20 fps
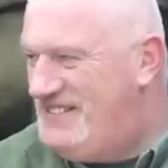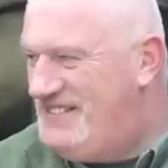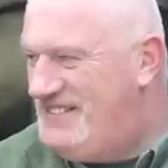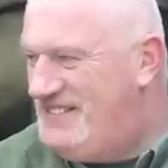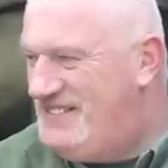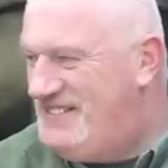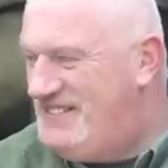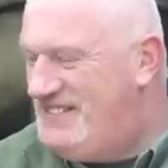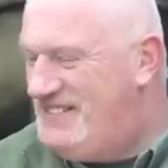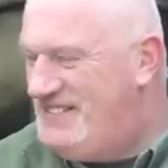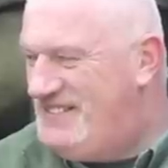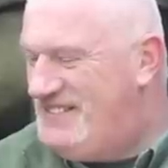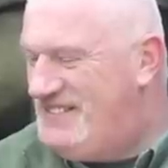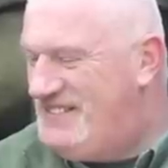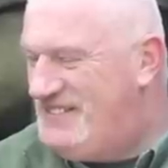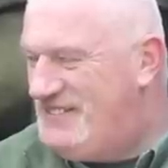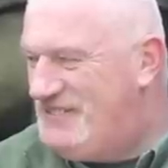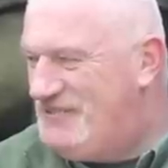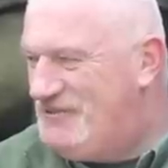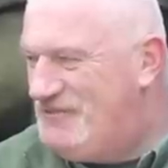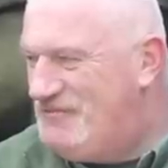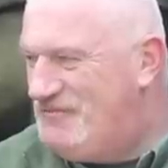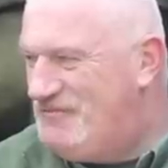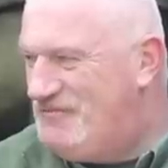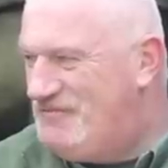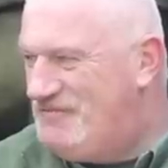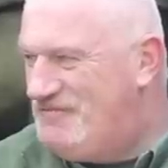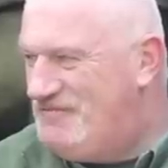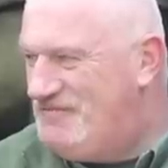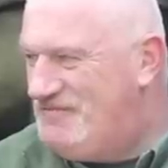
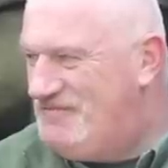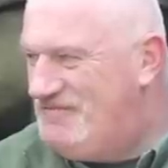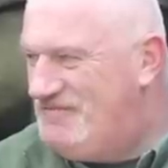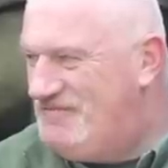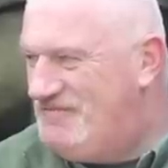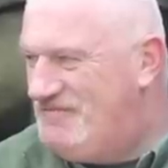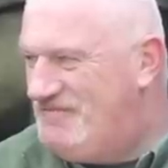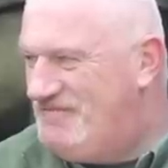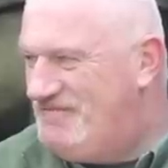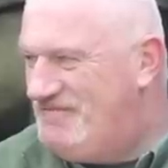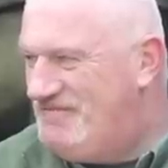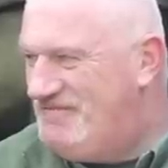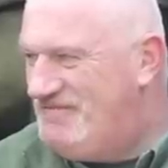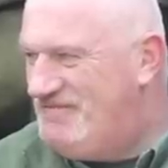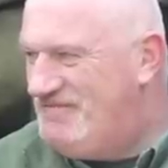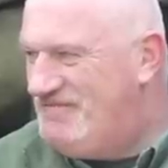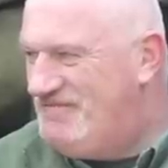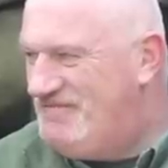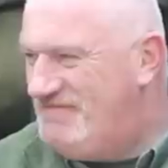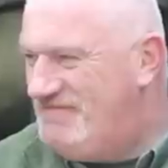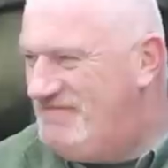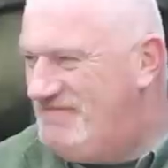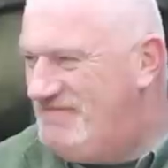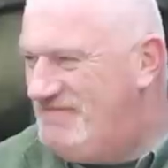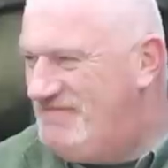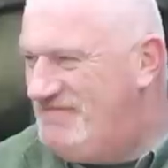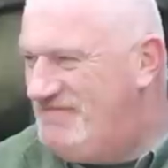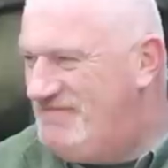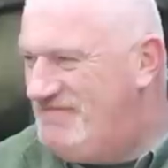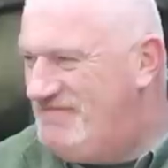
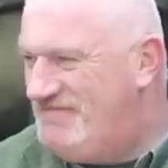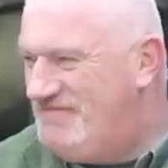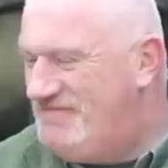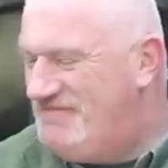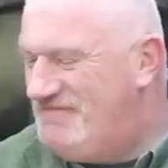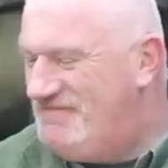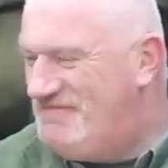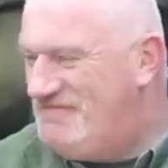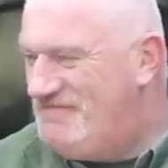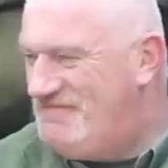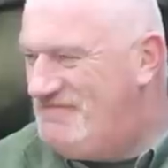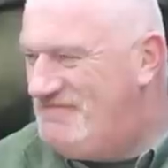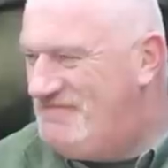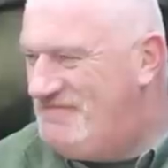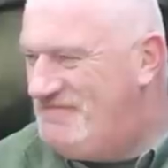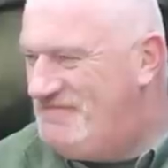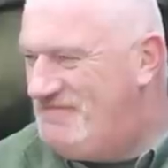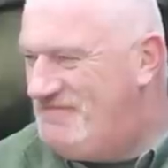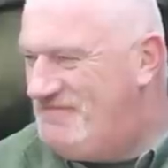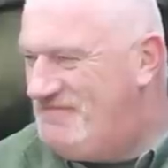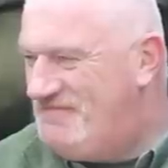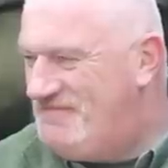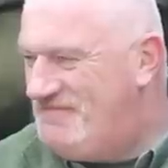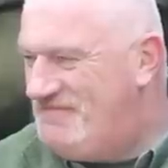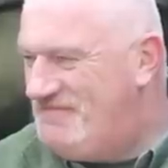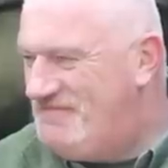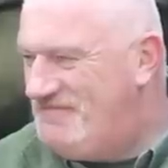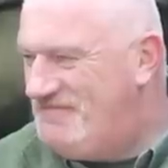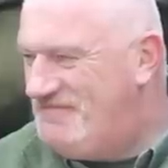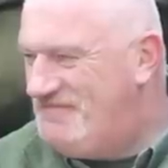
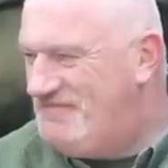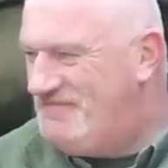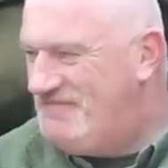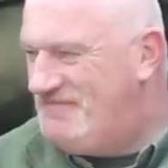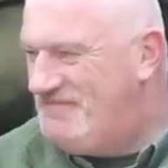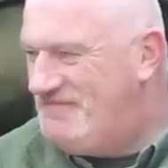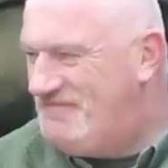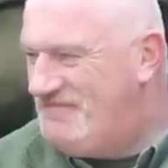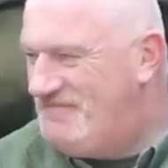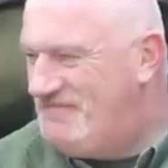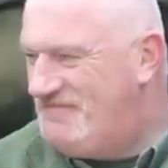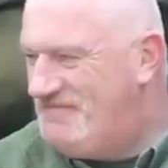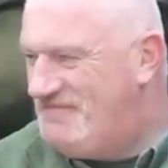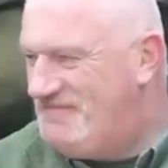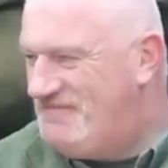[no speech]